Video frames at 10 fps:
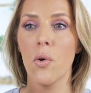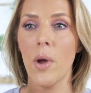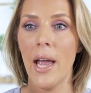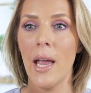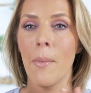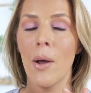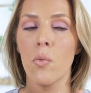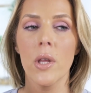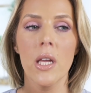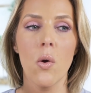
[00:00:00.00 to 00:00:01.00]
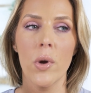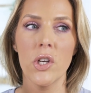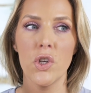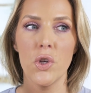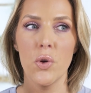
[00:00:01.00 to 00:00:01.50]
okay, am I really
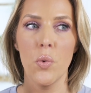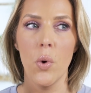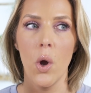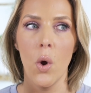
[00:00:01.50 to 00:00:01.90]
going to